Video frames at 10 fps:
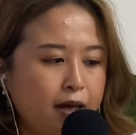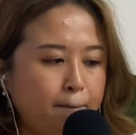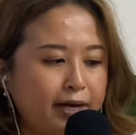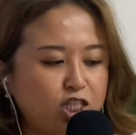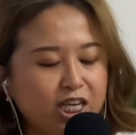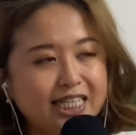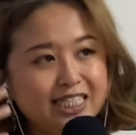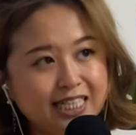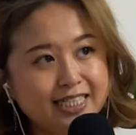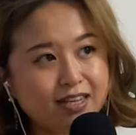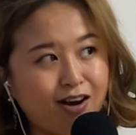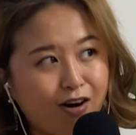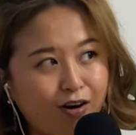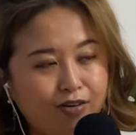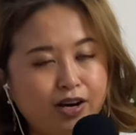but chances
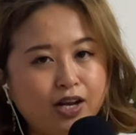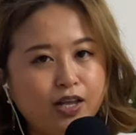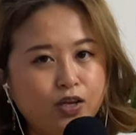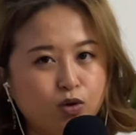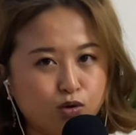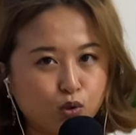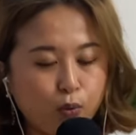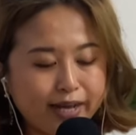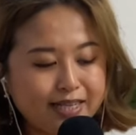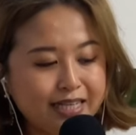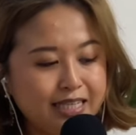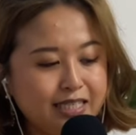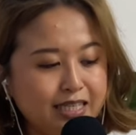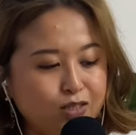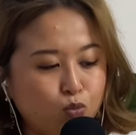are your
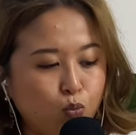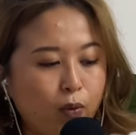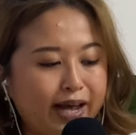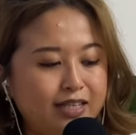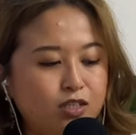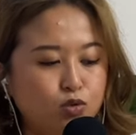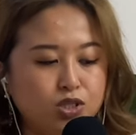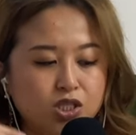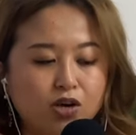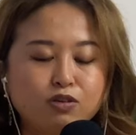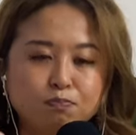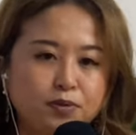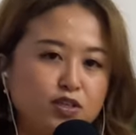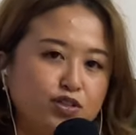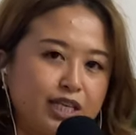20s is when you start
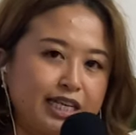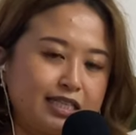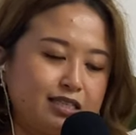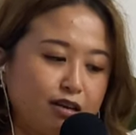building